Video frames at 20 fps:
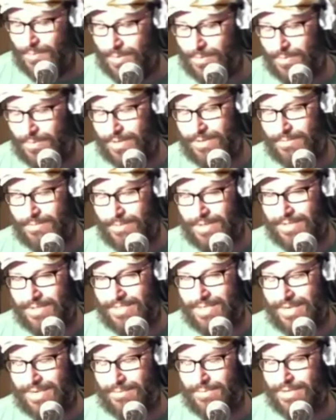what it what
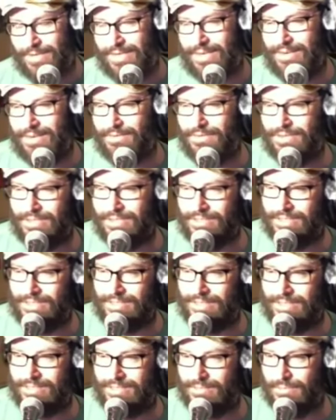it what it kind of is, it,
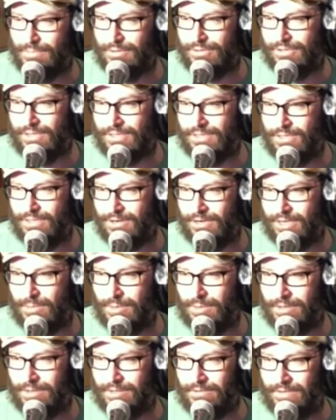it's mostly talking
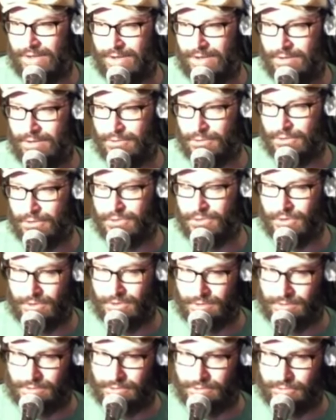about the Van Halen
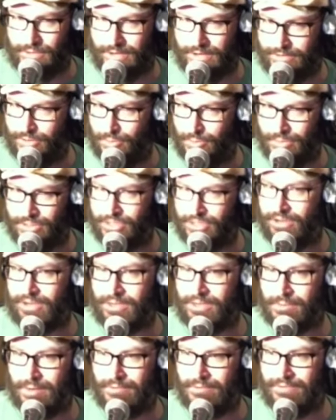guitars, not so much right.
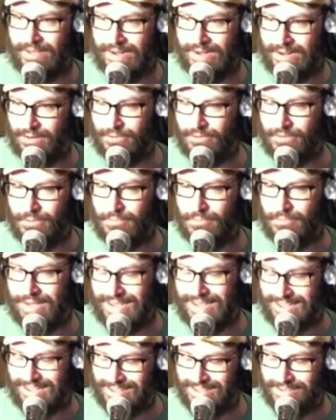talking about Van Halen the
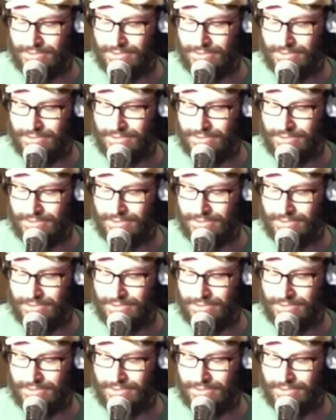band,